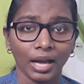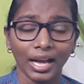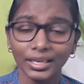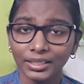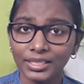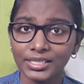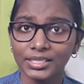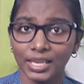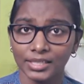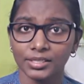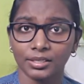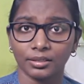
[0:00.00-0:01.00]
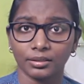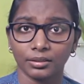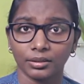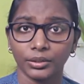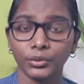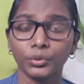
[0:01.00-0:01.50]
Unless and until
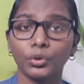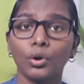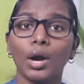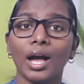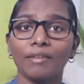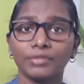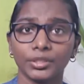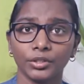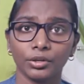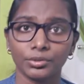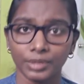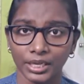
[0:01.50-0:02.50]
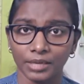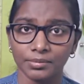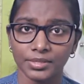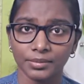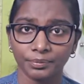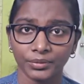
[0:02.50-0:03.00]
you go after your
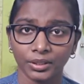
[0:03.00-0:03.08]
dreams,